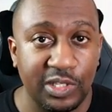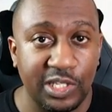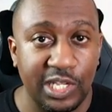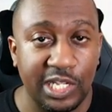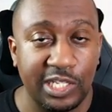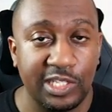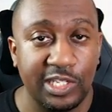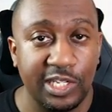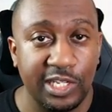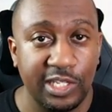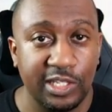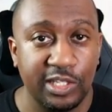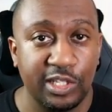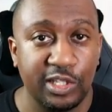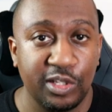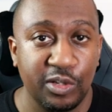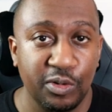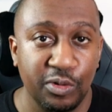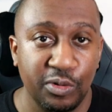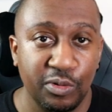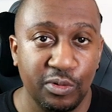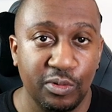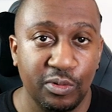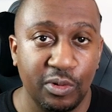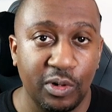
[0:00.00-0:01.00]
settings
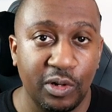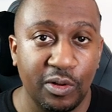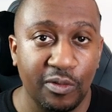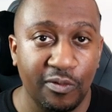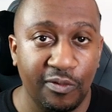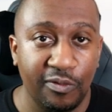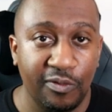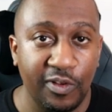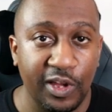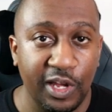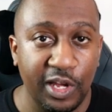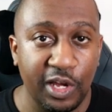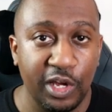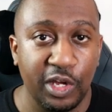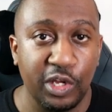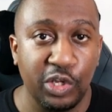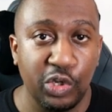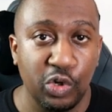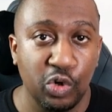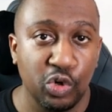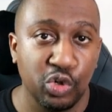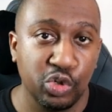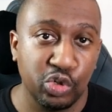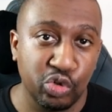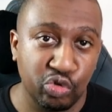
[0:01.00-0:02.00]
to
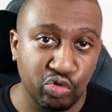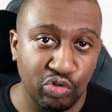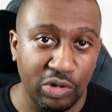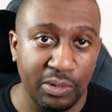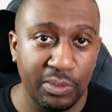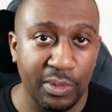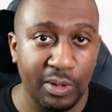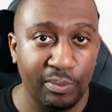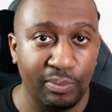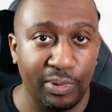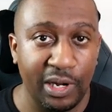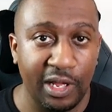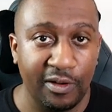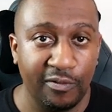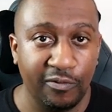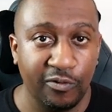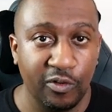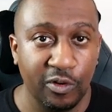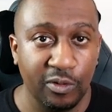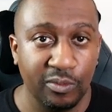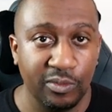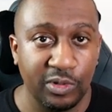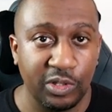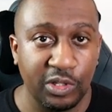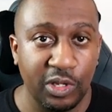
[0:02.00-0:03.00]
configure your streaming platform.